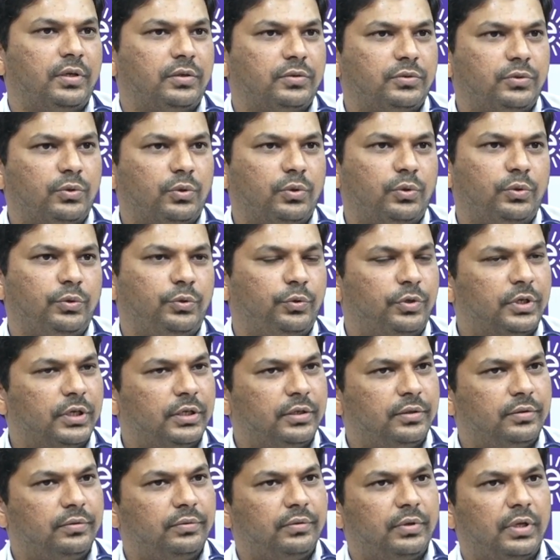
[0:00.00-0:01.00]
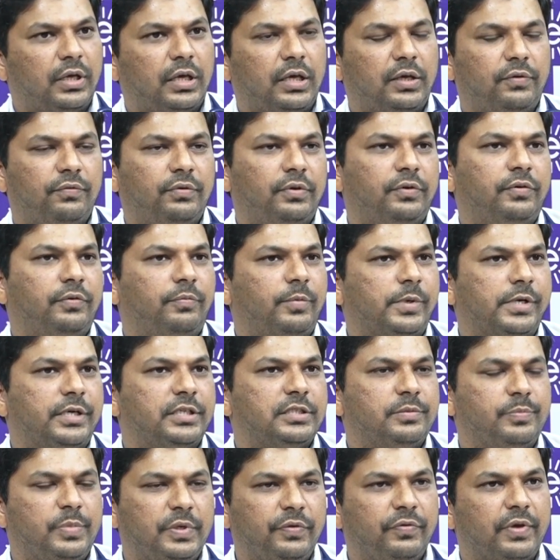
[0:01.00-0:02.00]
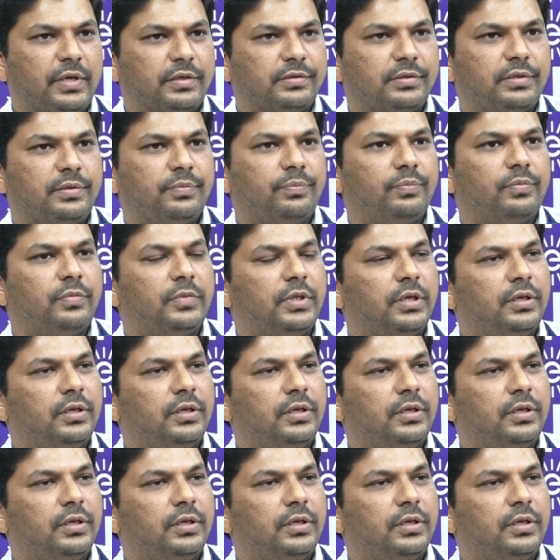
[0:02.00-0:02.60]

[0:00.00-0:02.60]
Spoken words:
So you can have a hepatitis B vaccine.